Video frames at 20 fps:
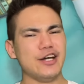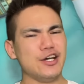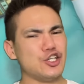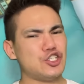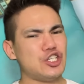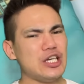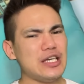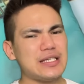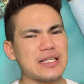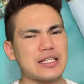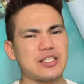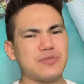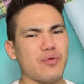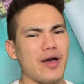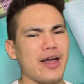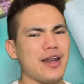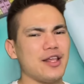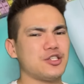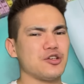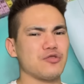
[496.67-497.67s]
She's
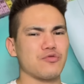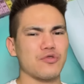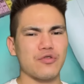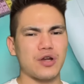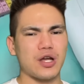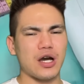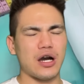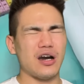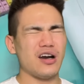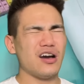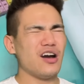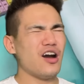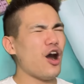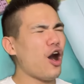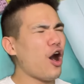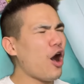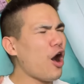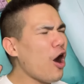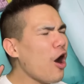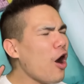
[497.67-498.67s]
explaining to Ruka
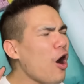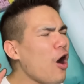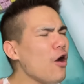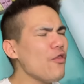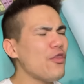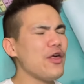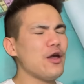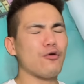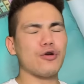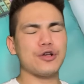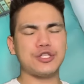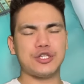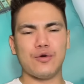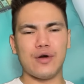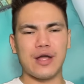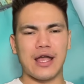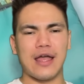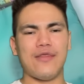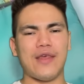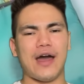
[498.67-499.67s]
all they were
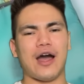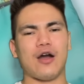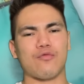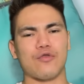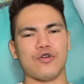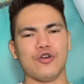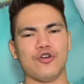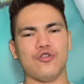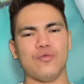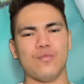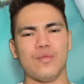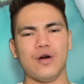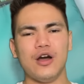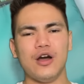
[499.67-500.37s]
doing in that room